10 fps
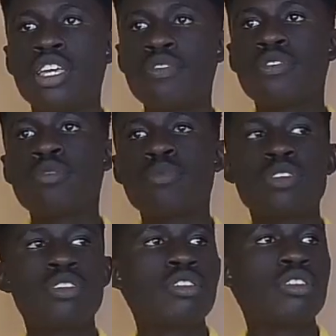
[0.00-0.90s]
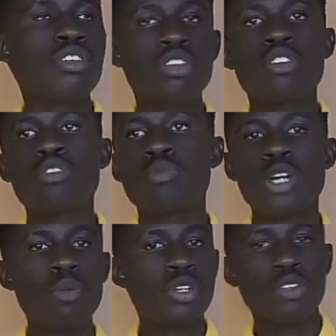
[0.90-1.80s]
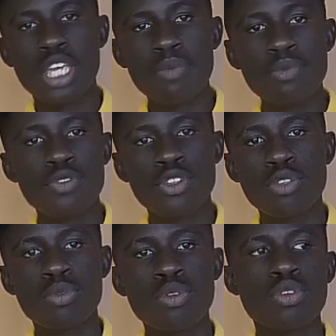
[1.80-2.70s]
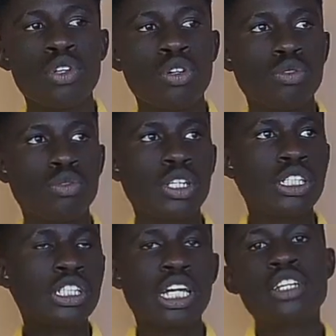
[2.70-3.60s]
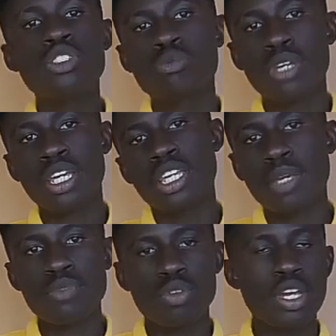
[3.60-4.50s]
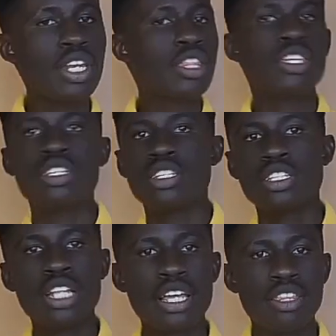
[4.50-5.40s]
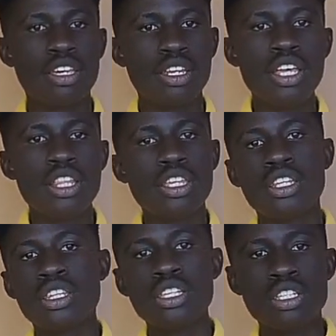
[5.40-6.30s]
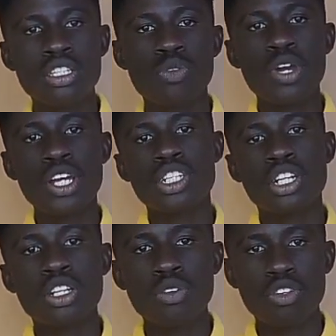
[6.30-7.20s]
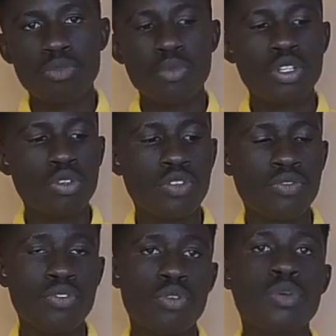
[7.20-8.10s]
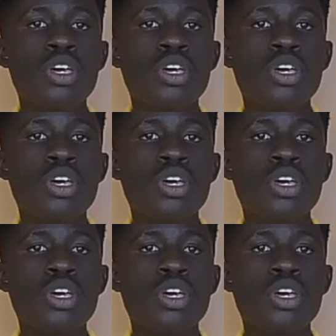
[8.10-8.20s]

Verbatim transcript: if you've been thinking of becoming a game developer or starting to make games or anything just like that, then this is the right channel you've been looking for.